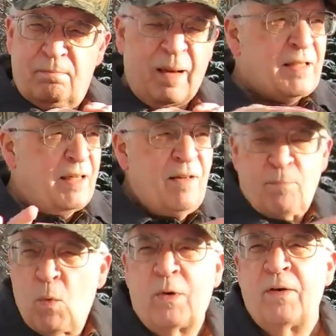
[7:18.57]
makes it
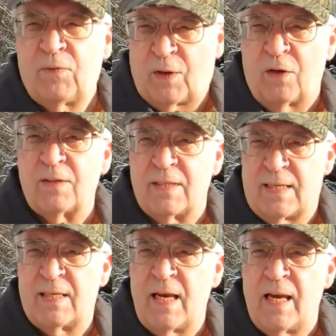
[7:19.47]
even more difficult to
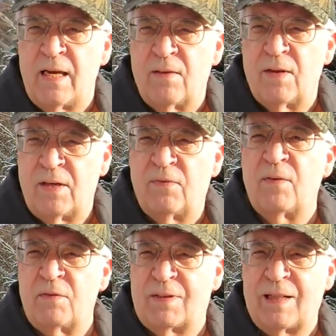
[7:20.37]
see than if
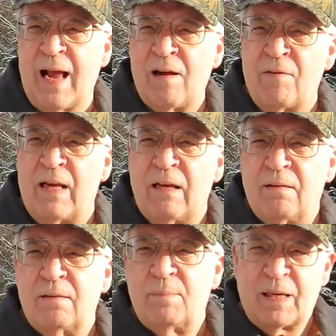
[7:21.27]
it was cloudy,
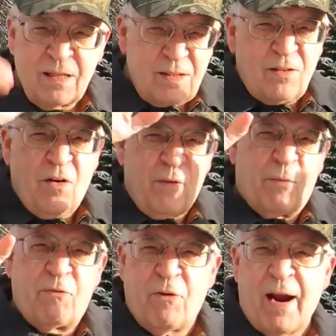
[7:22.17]
because of all the
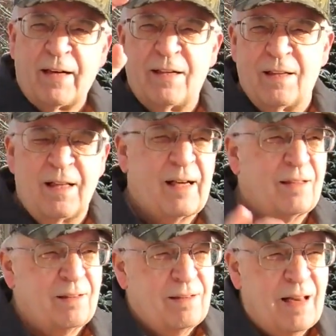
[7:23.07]
refracted
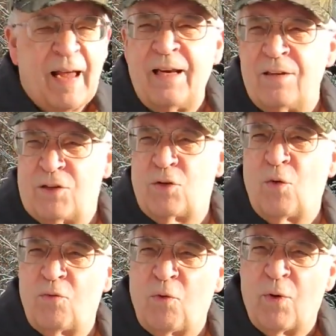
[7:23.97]
light and
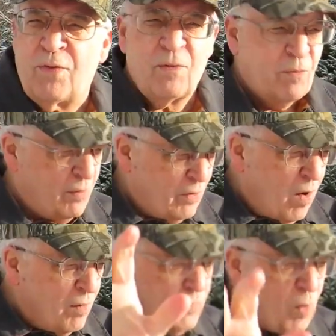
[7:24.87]
so forth and
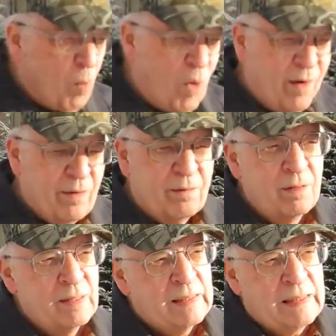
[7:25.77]
off the
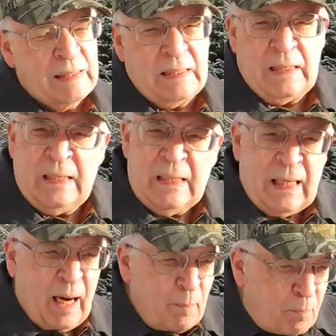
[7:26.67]
water. And
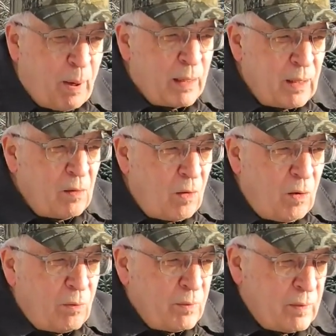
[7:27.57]
I'm putting
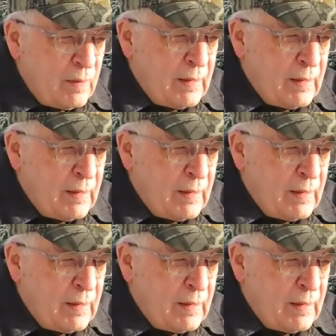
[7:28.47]
along,